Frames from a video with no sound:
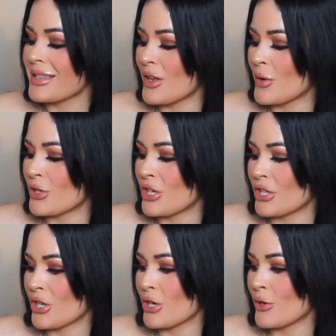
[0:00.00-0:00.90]
So she
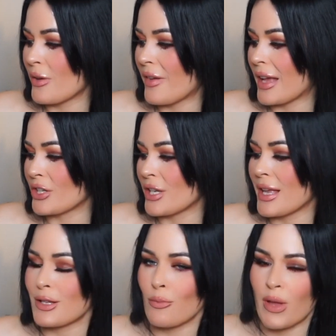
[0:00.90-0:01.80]
started off actually
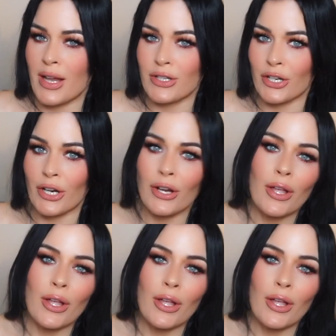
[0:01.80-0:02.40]
as a painter